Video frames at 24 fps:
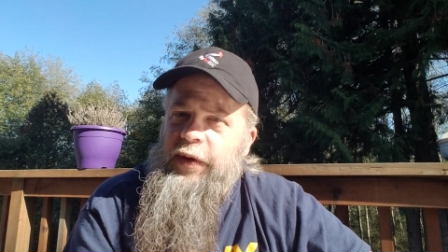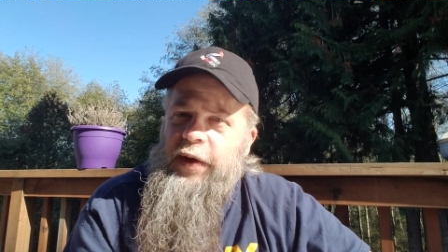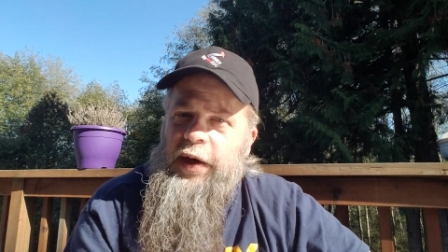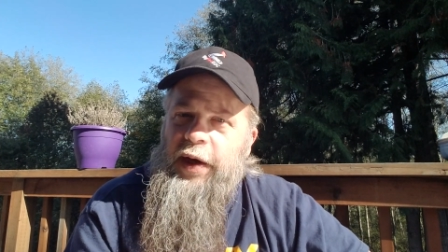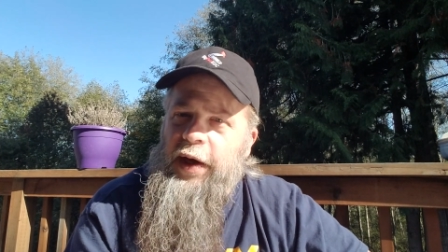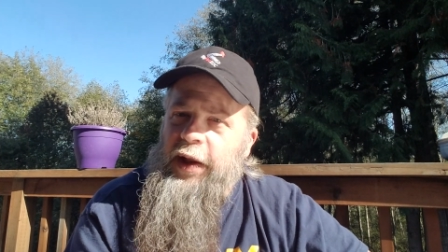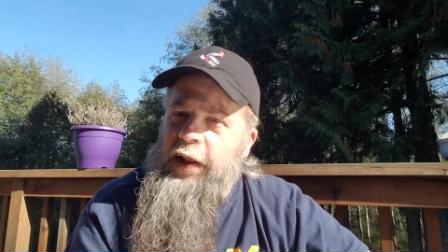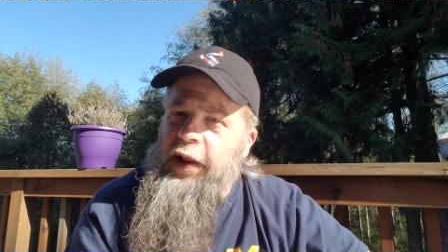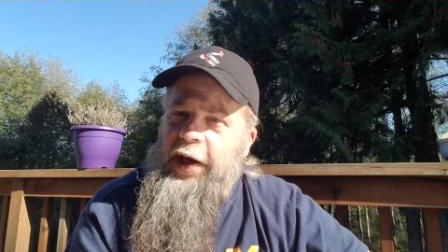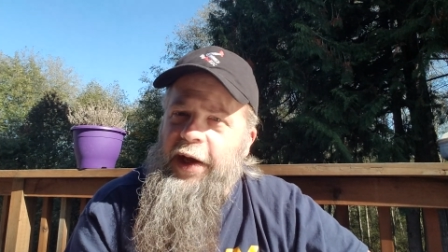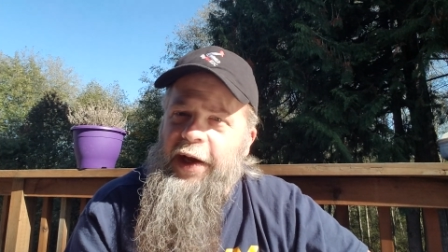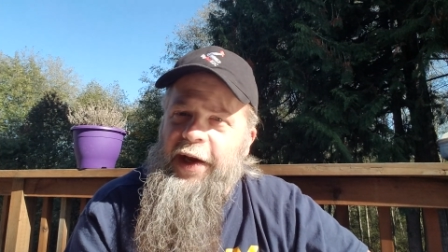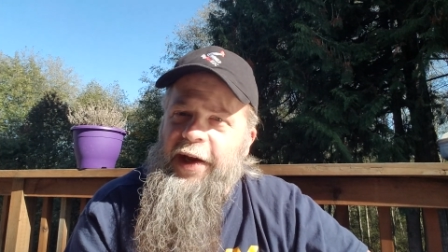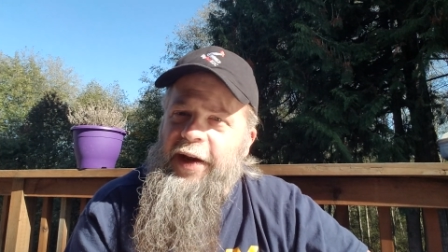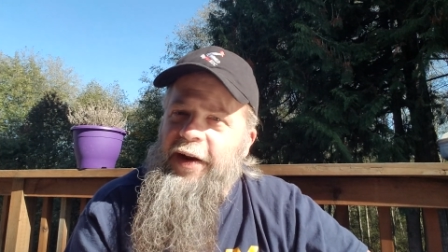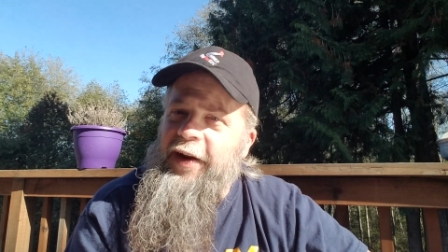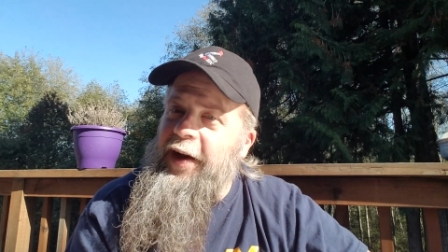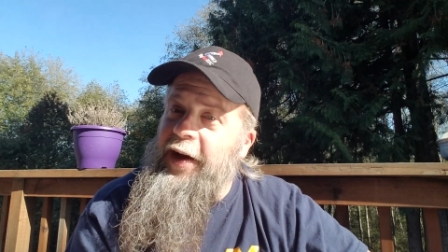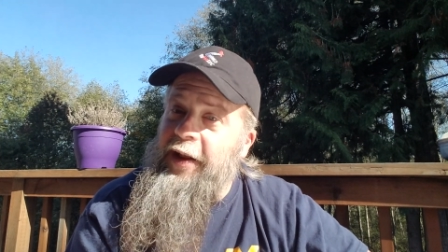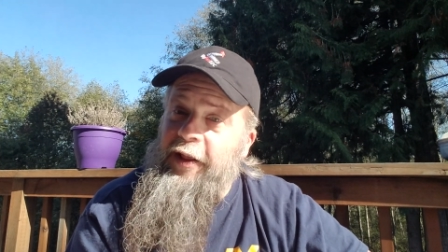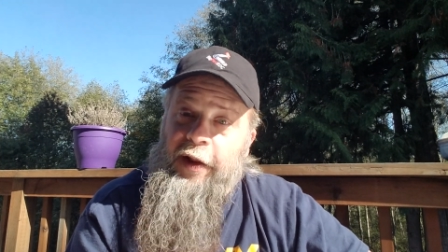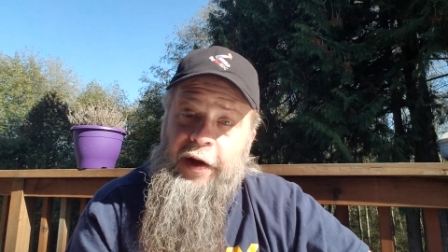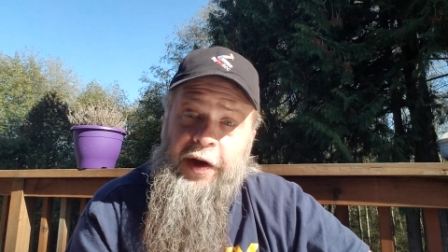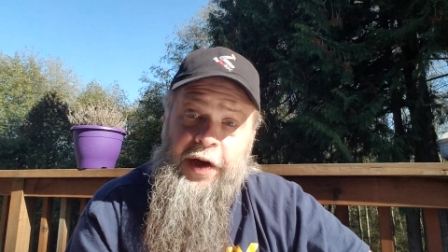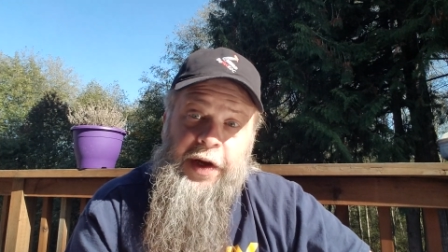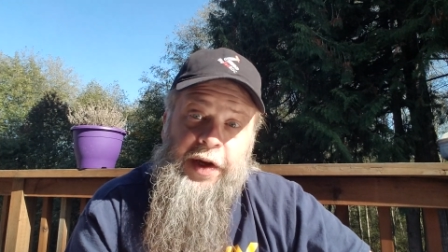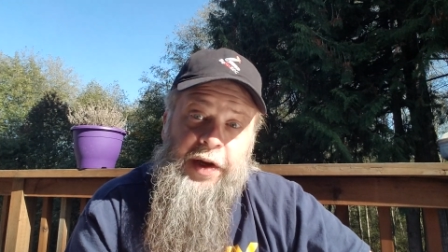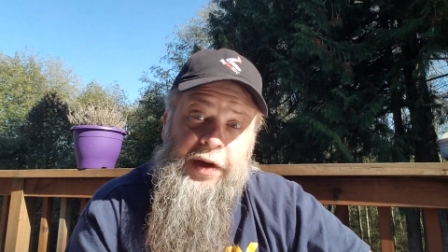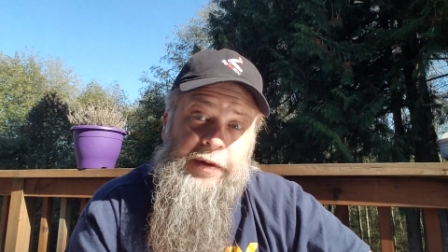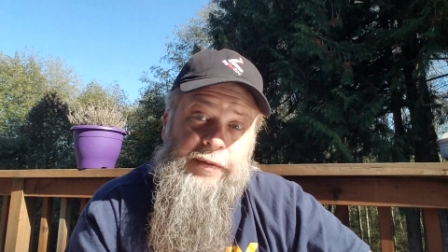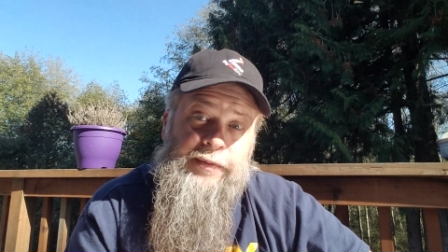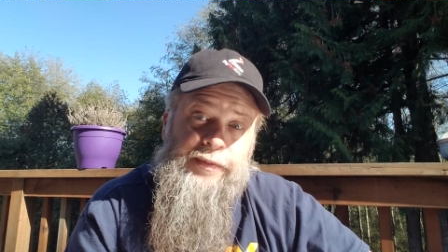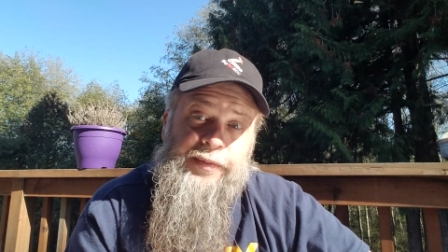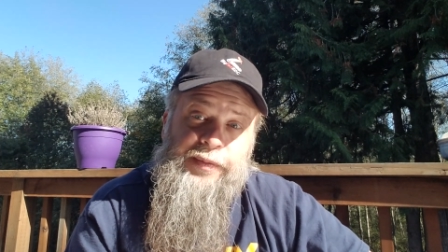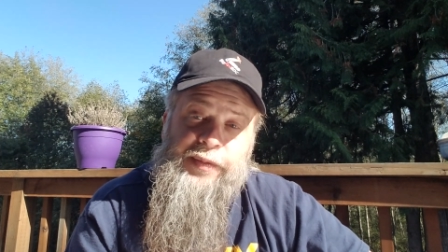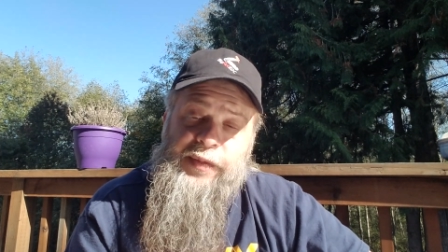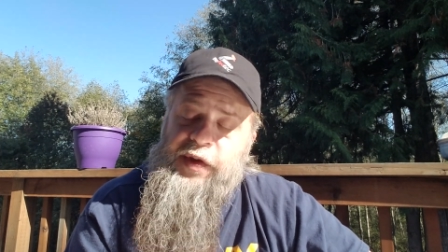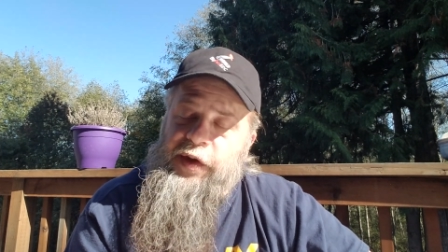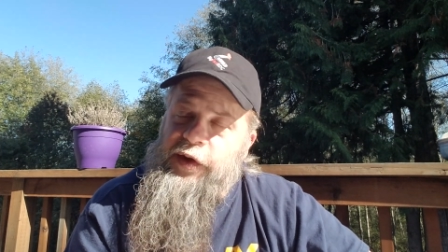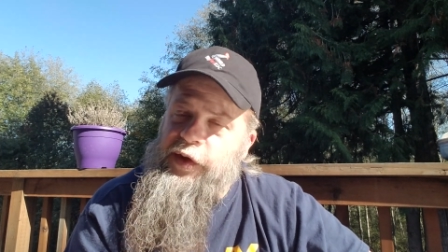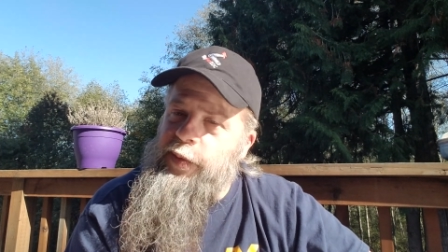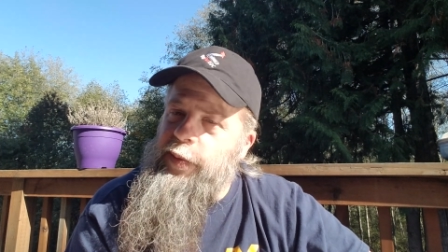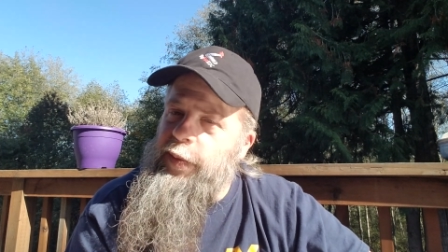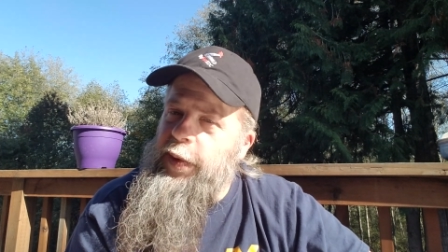I like it, I like it. Doesn't